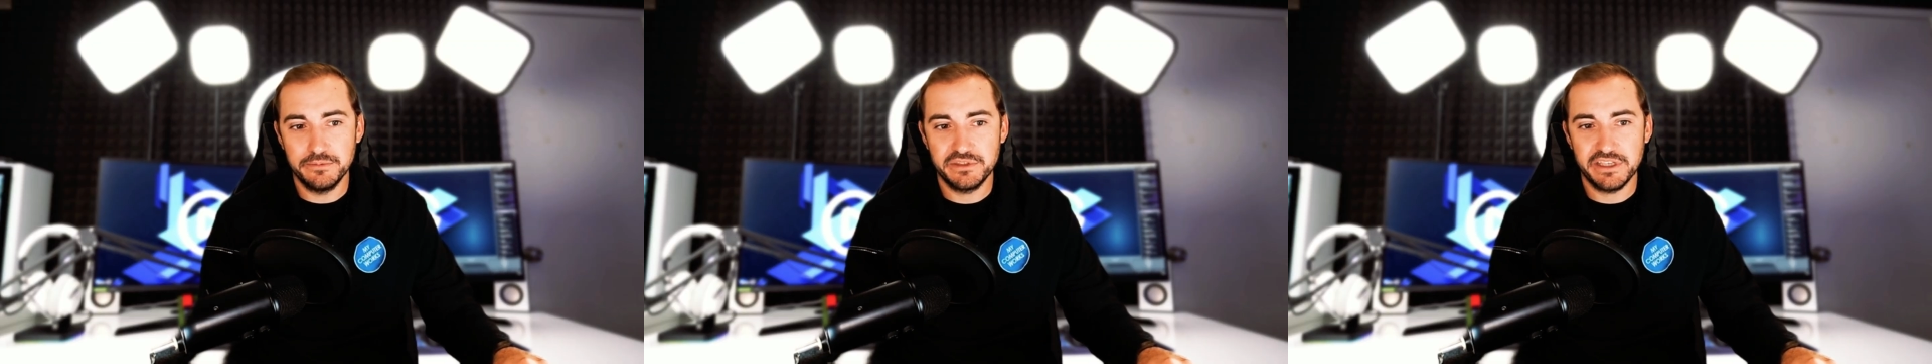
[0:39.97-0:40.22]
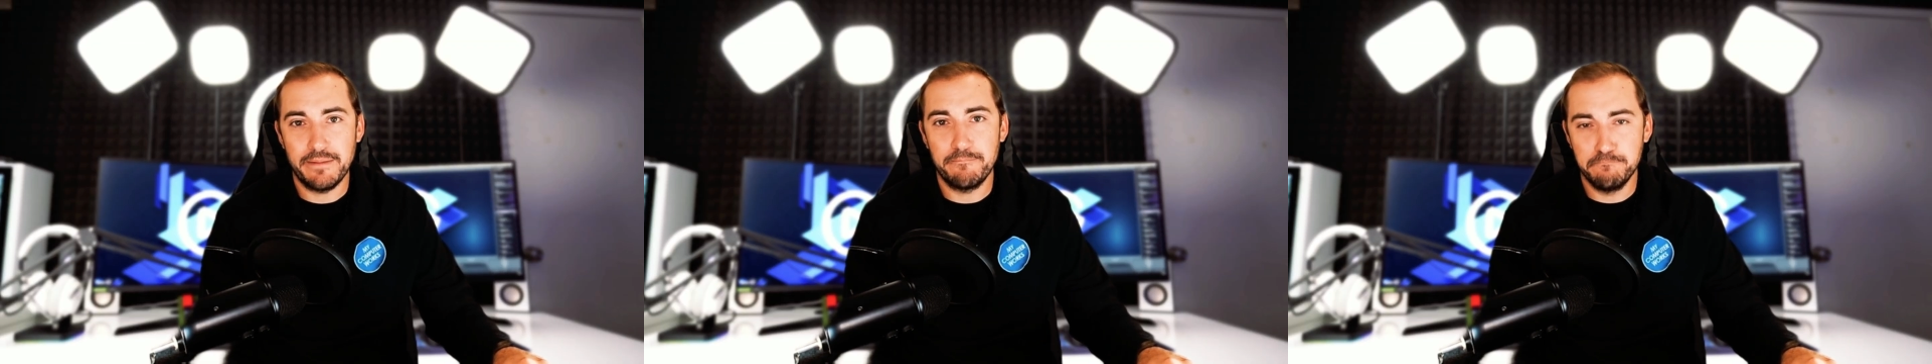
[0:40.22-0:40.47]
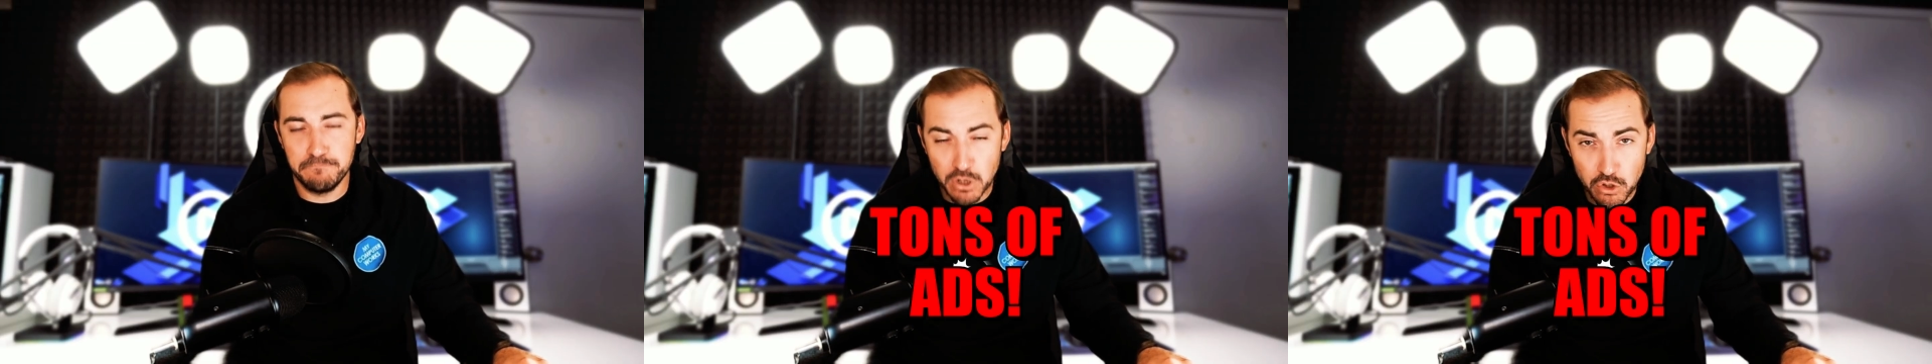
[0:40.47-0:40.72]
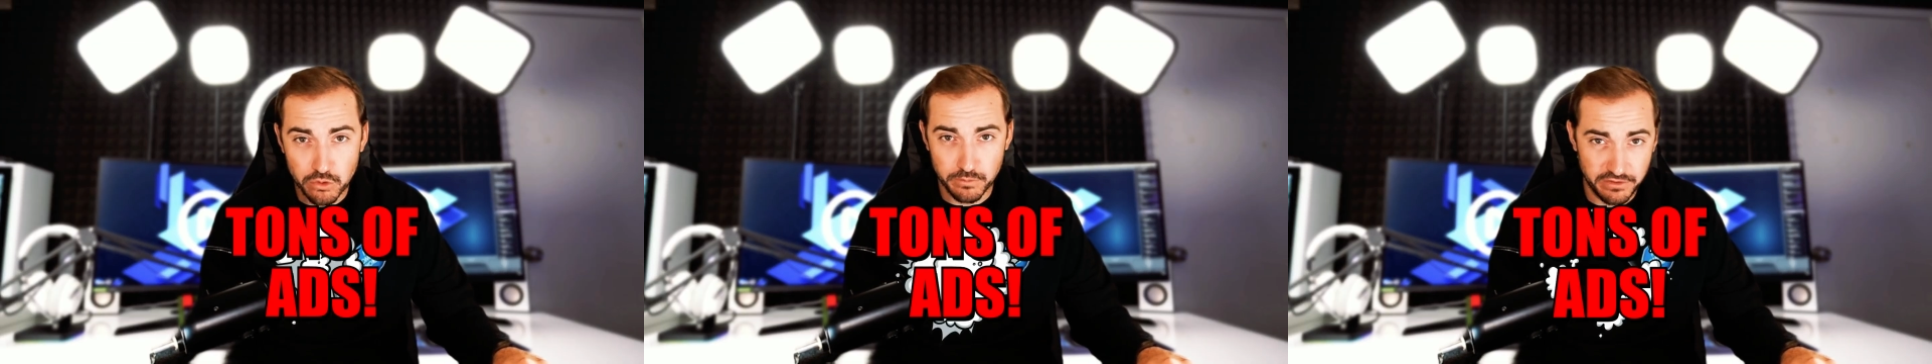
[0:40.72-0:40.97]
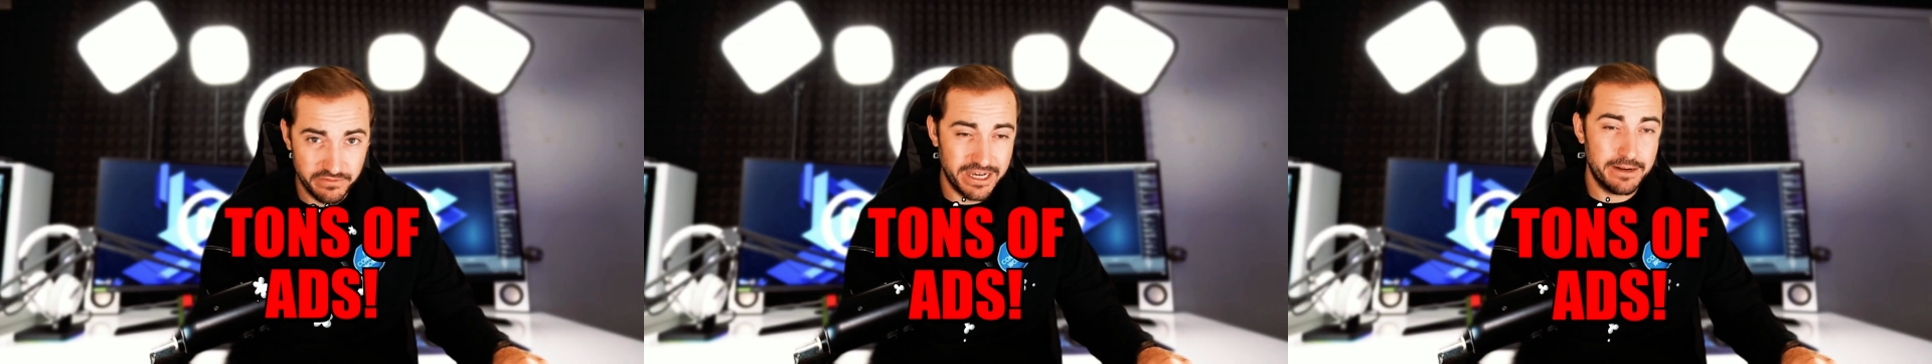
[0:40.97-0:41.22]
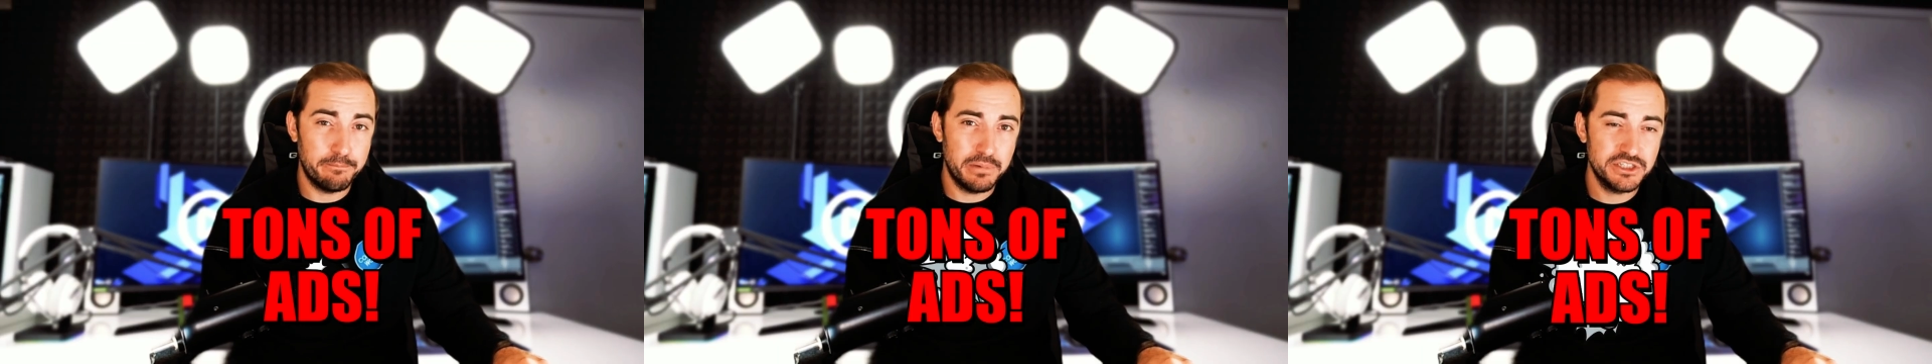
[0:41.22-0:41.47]
and boom, you've got a
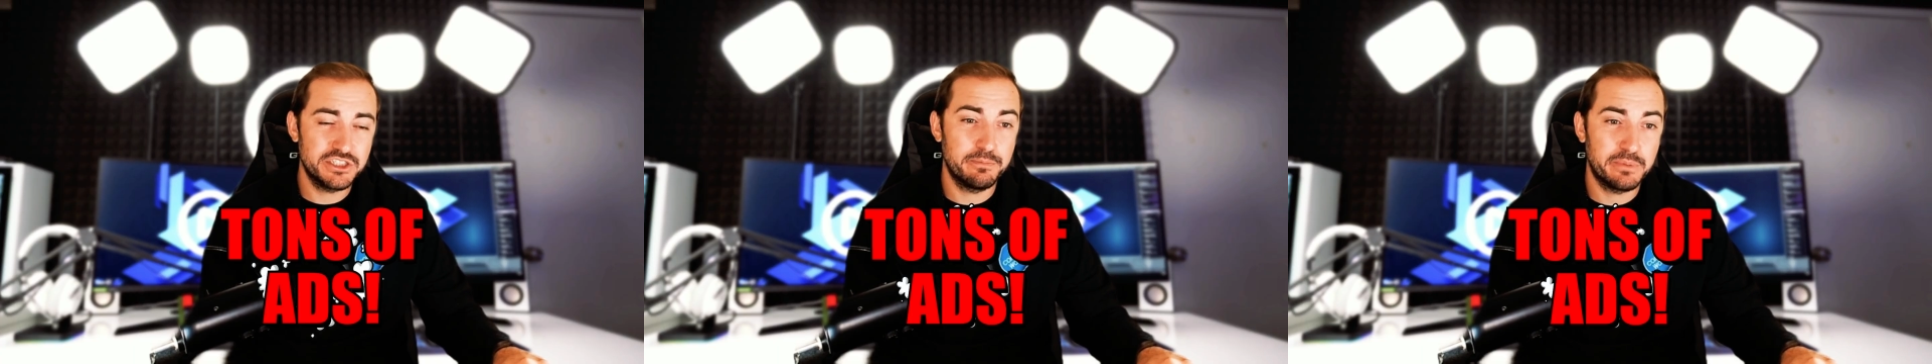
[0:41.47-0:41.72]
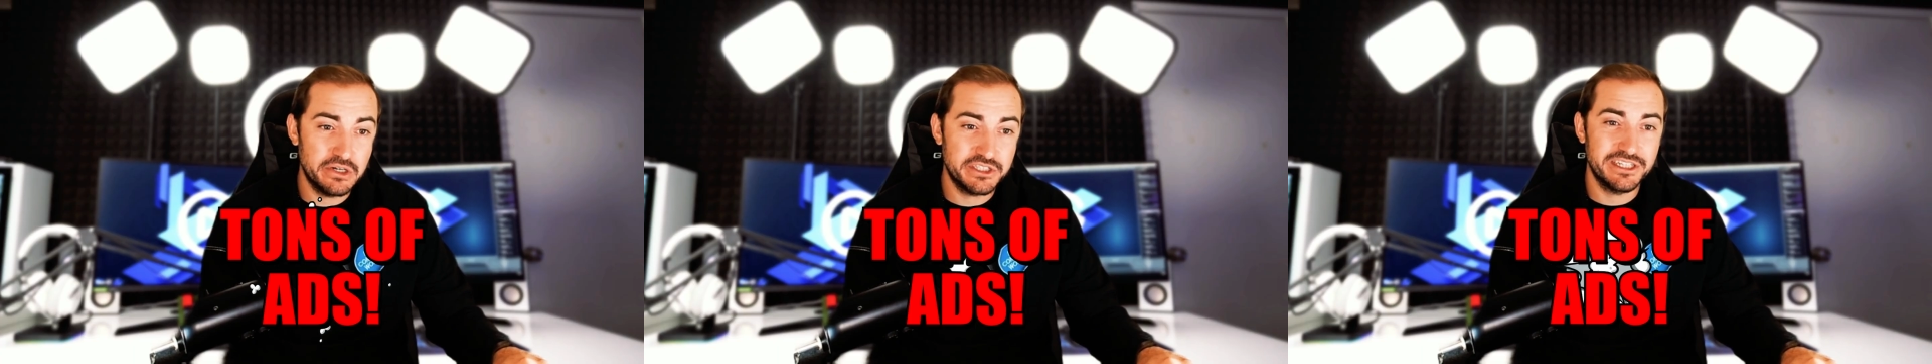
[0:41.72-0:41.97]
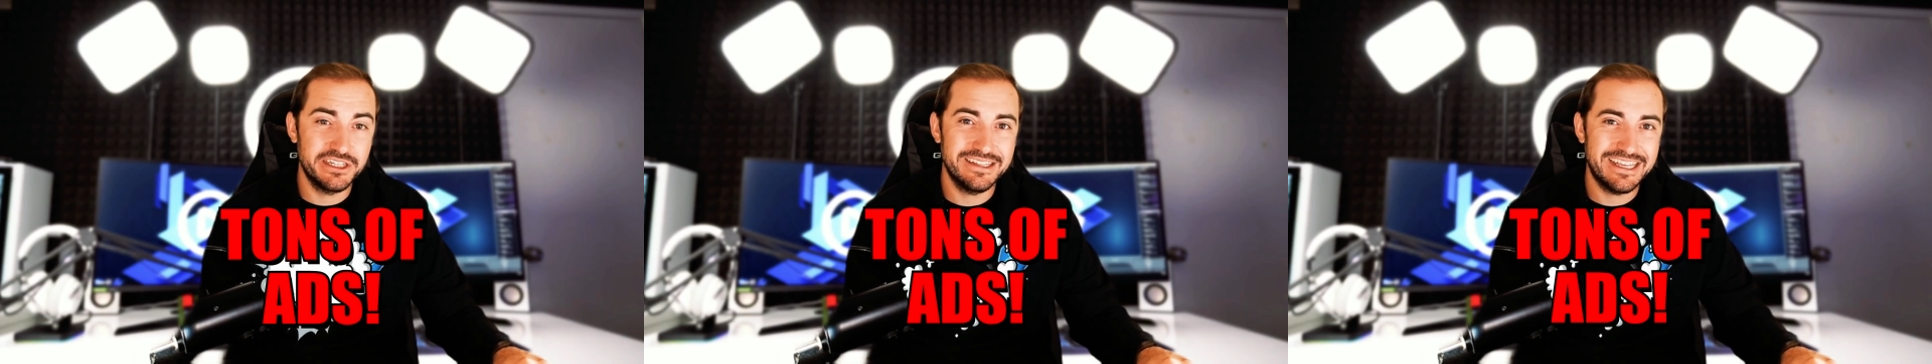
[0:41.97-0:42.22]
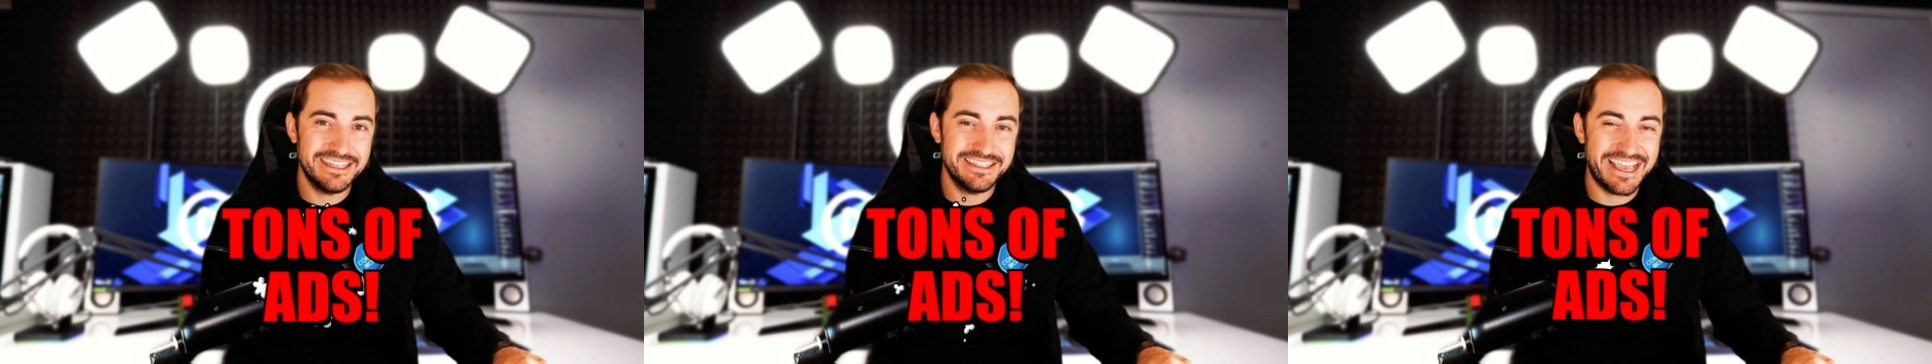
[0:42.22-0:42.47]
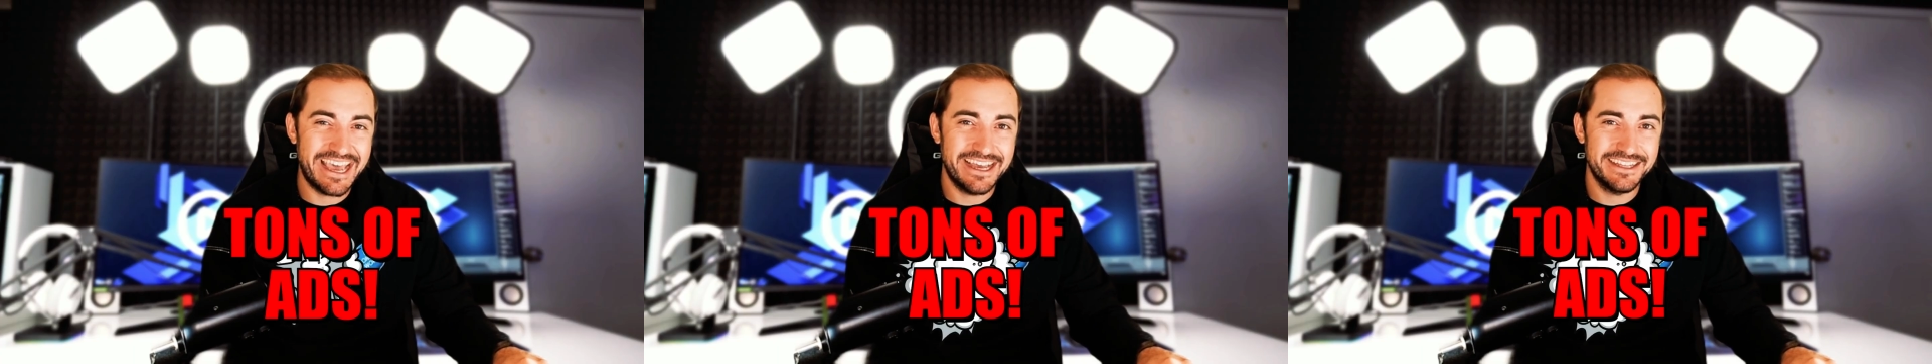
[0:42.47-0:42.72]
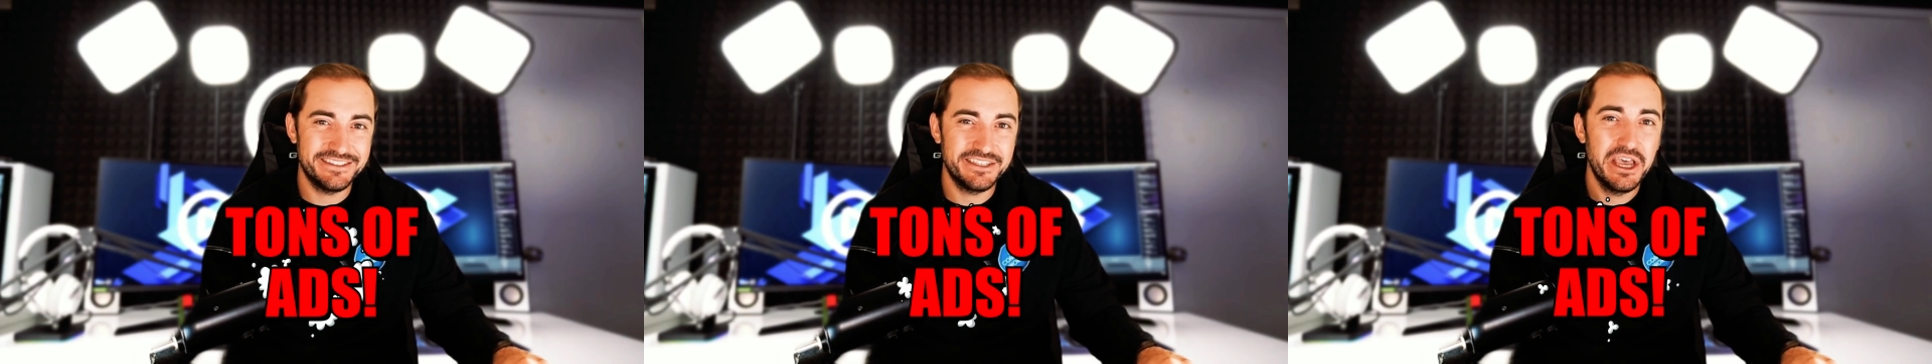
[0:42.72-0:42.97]
bunch of personalized
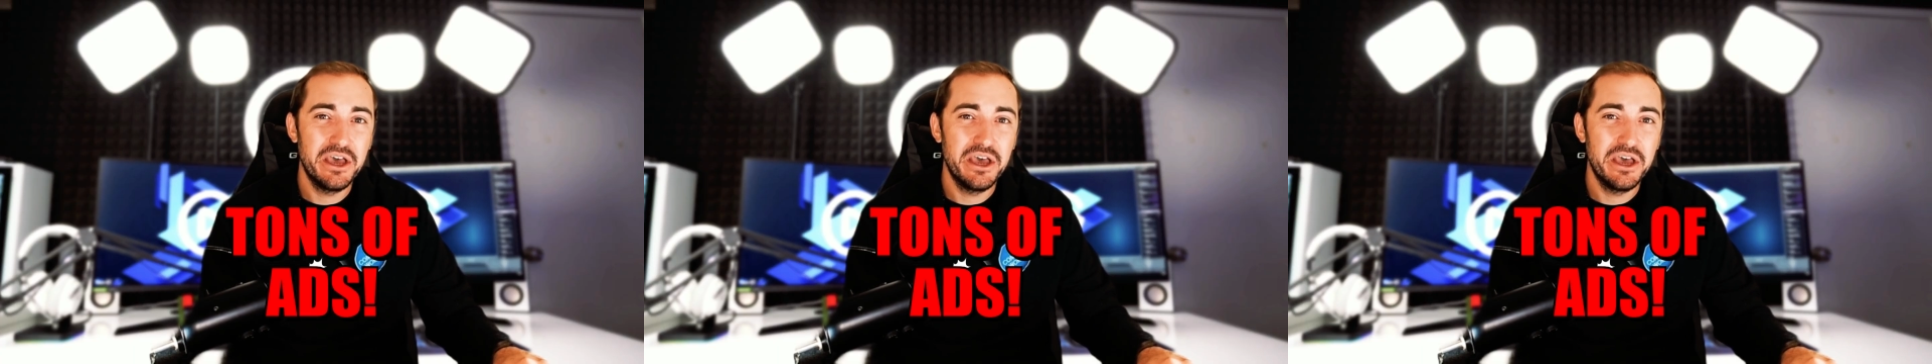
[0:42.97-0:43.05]
ads